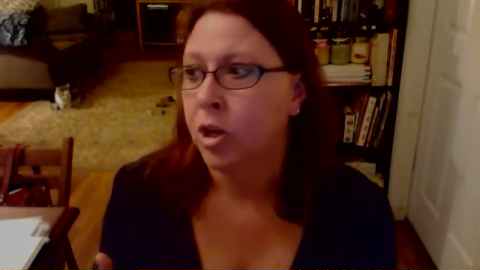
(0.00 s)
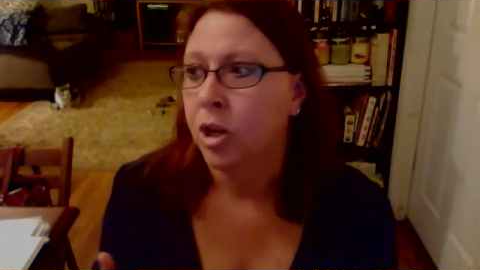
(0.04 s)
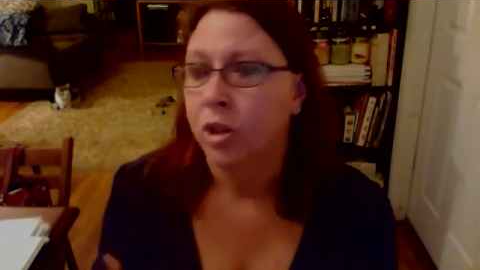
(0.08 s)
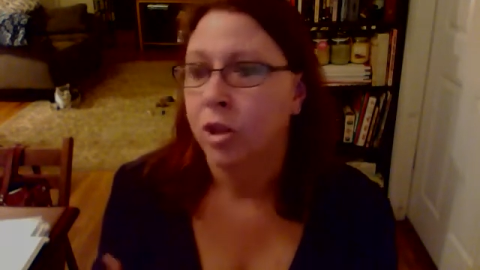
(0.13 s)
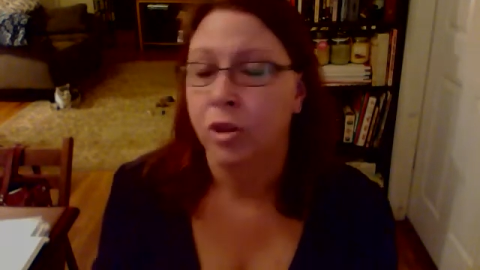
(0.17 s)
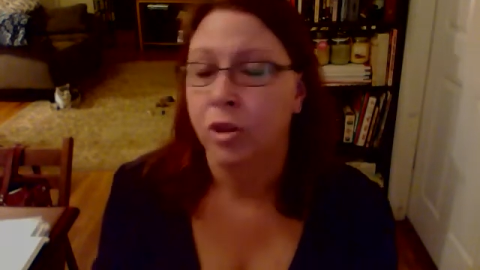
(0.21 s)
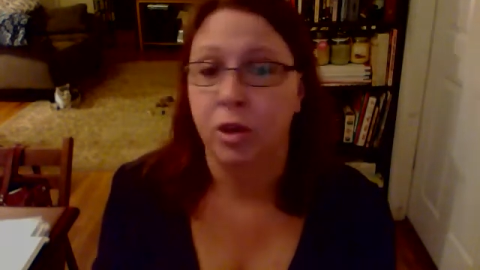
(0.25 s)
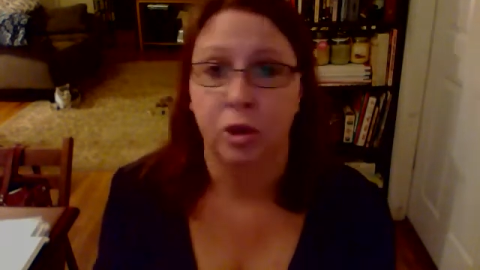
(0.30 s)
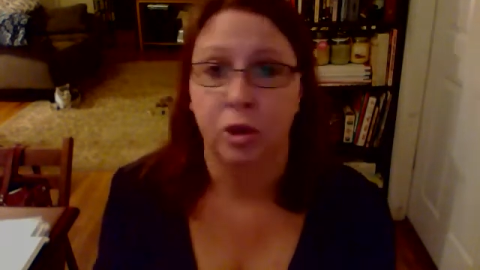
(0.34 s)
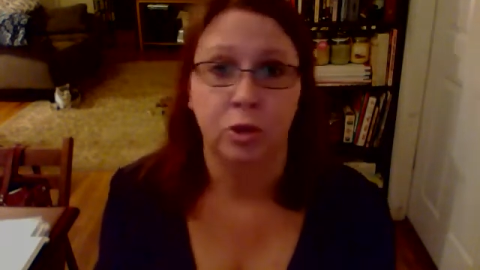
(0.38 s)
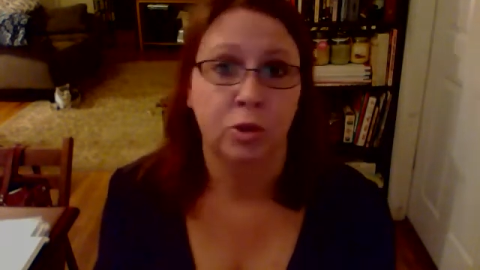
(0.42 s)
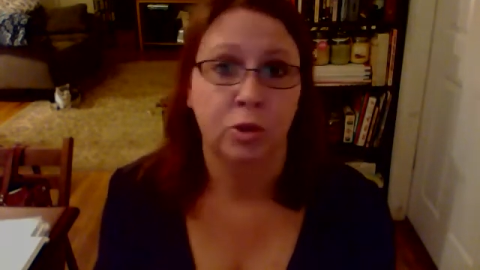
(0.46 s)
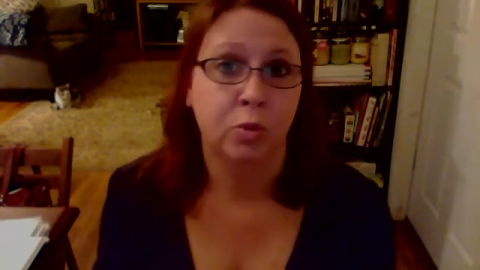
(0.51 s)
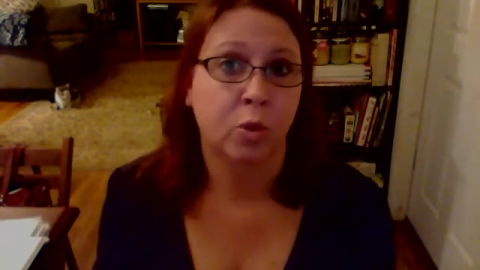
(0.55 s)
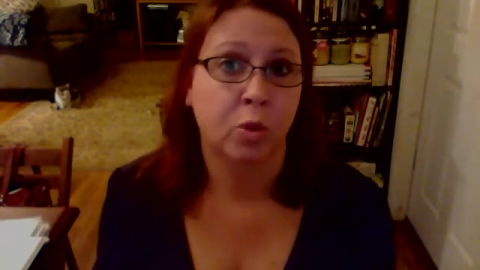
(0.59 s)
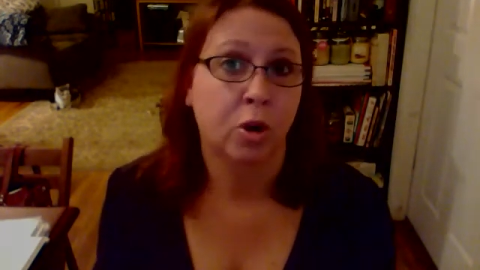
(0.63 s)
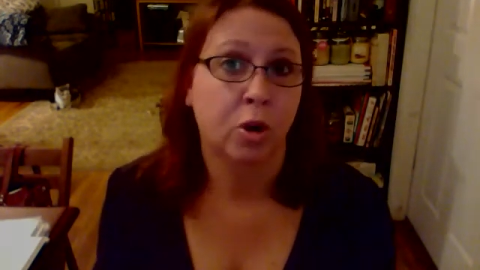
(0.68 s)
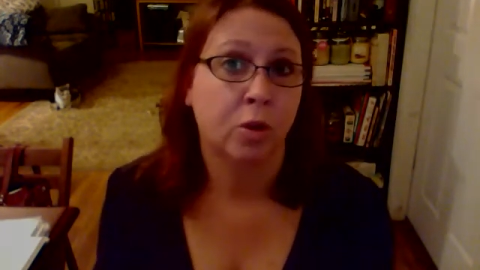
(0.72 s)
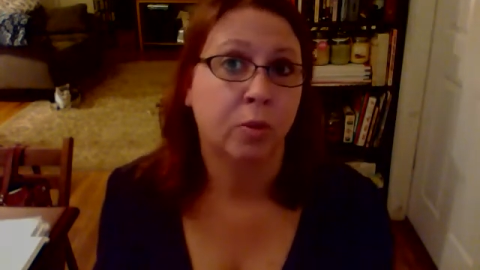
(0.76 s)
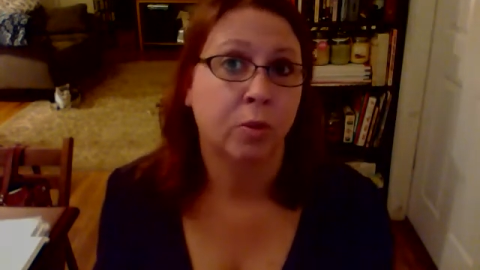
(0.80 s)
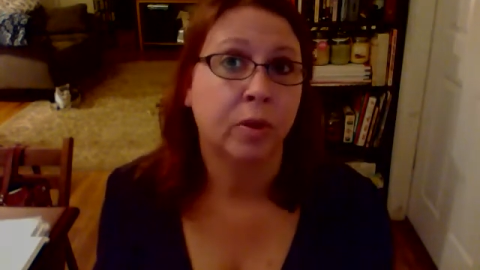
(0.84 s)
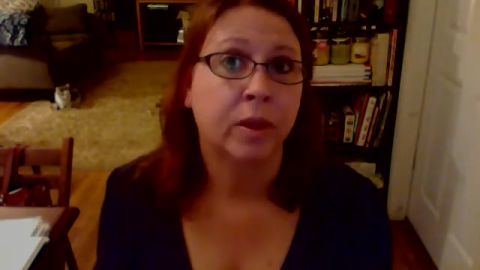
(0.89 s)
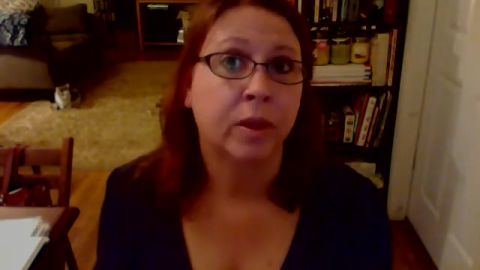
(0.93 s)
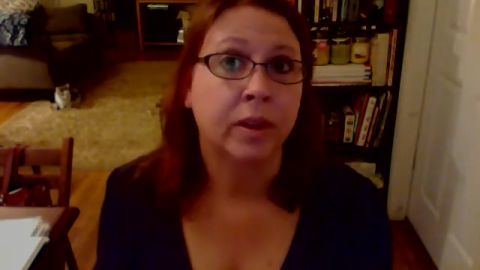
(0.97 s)
Those
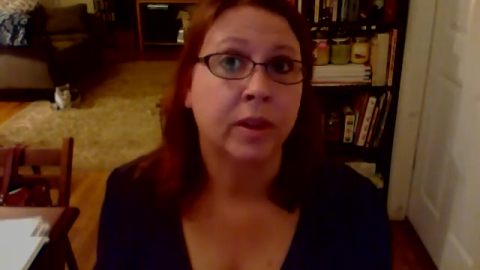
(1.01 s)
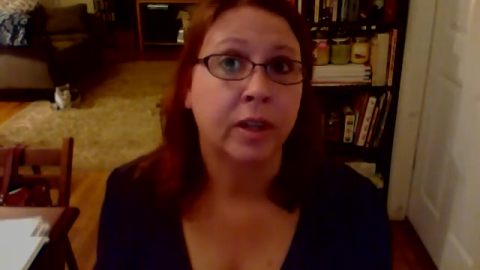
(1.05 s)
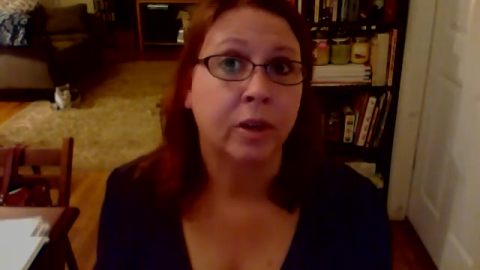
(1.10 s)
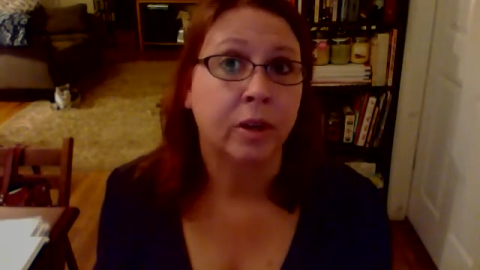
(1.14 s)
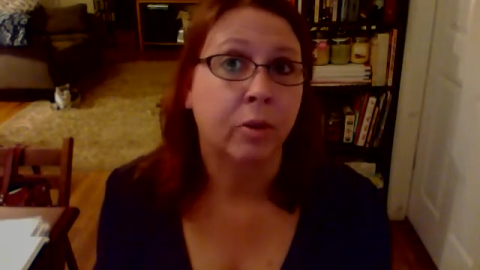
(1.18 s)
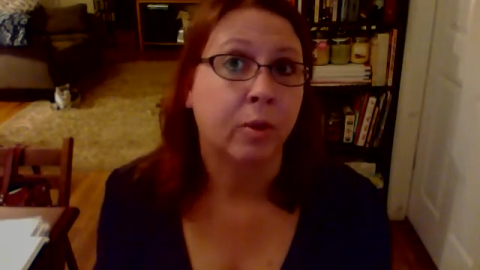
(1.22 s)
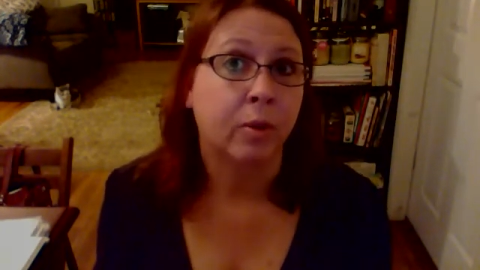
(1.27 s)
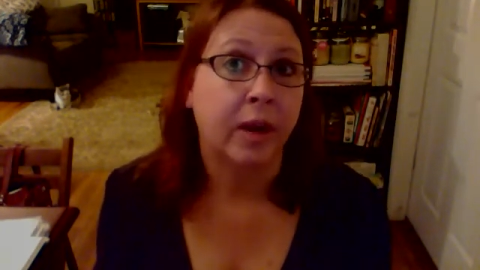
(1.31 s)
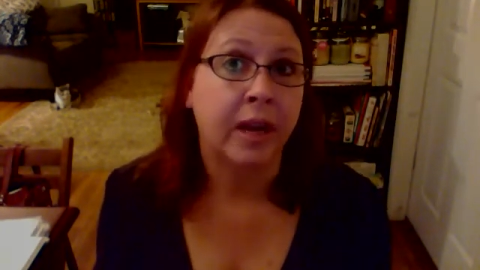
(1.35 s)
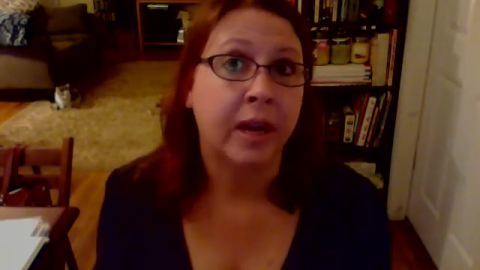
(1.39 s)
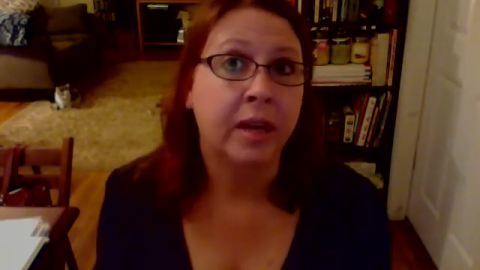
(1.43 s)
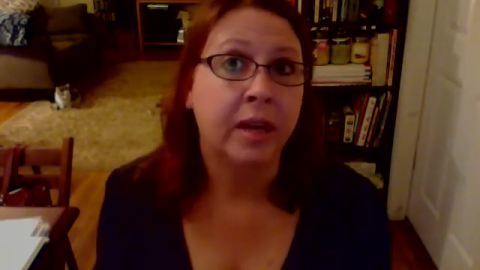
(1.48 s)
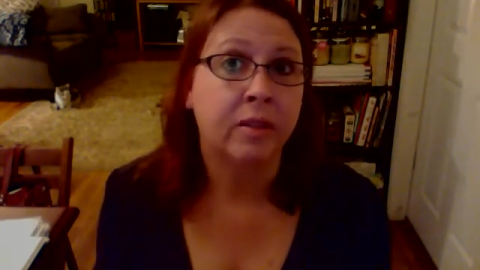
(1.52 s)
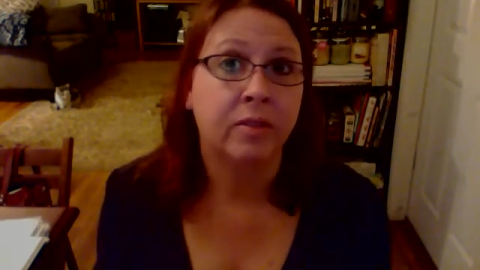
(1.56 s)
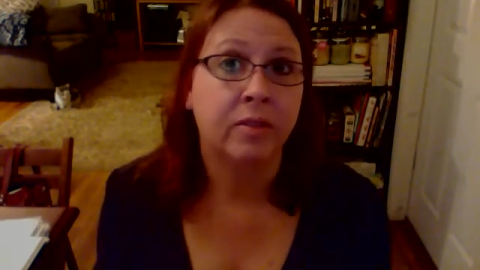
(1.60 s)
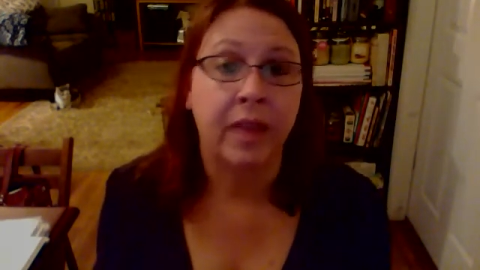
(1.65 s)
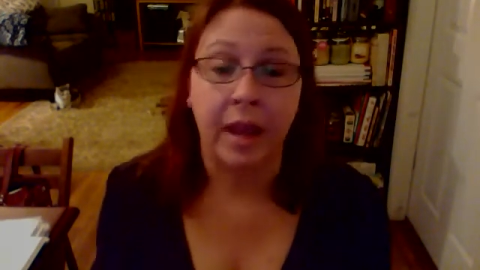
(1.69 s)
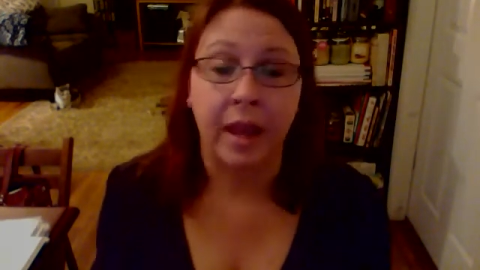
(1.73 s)
work really great.